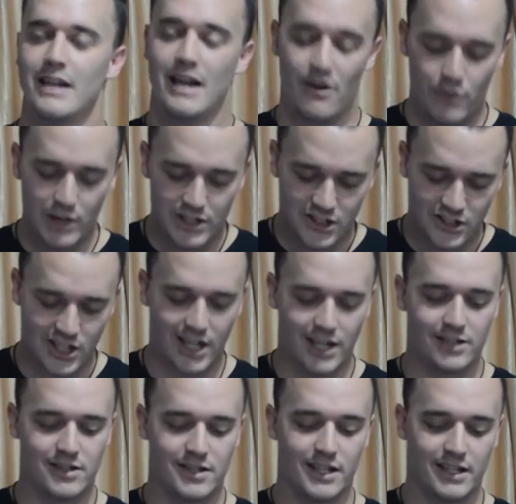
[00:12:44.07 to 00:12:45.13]
Have we
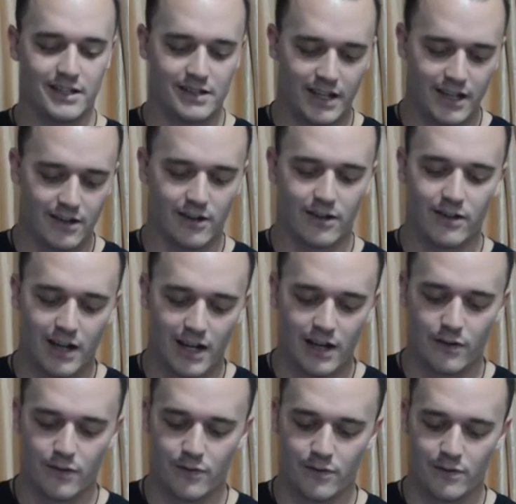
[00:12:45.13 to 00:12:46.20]
changed things in our
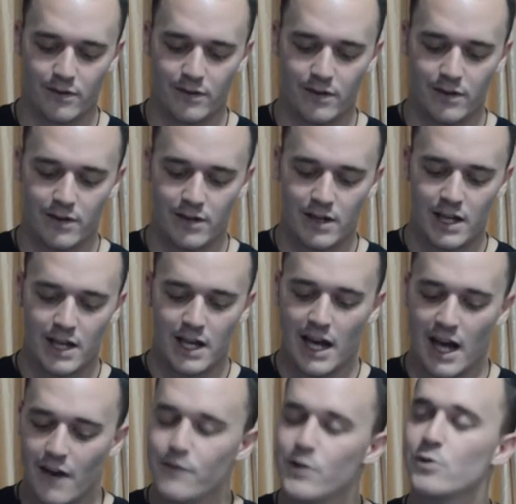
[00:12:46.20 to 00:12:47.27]
life?
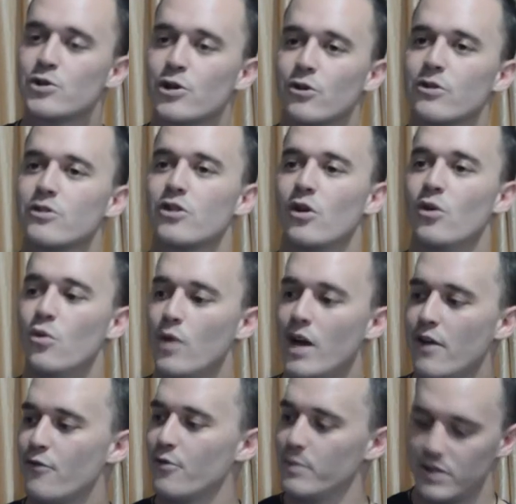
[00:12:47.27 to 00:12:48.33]
Have you turned
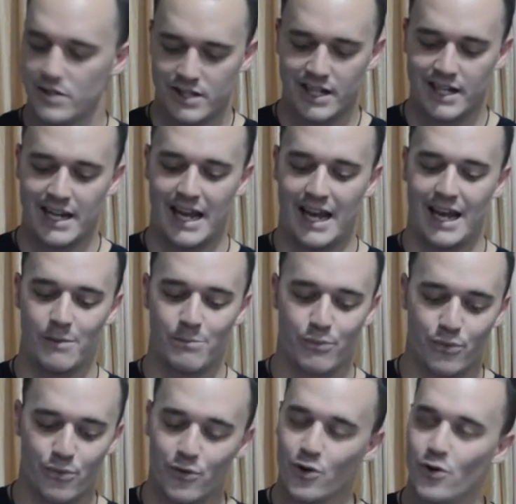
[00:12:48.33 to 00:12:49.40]
away from your sin and
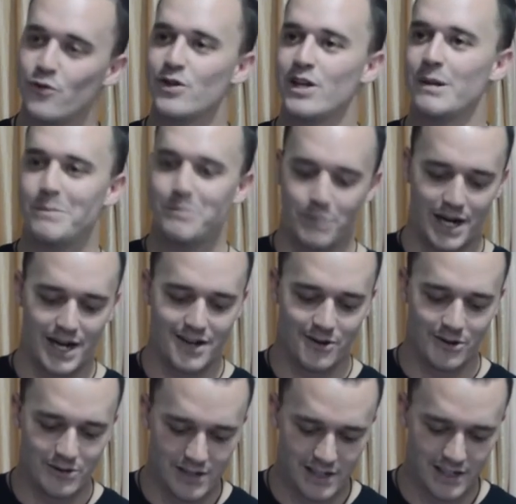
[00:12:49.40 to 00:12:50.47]
proved it by
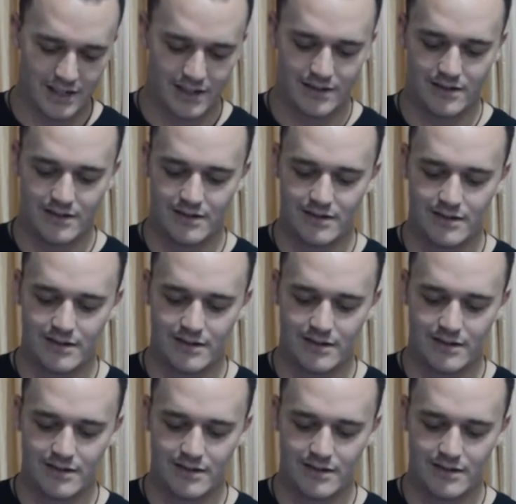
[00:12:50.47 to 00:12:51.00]
your deeds?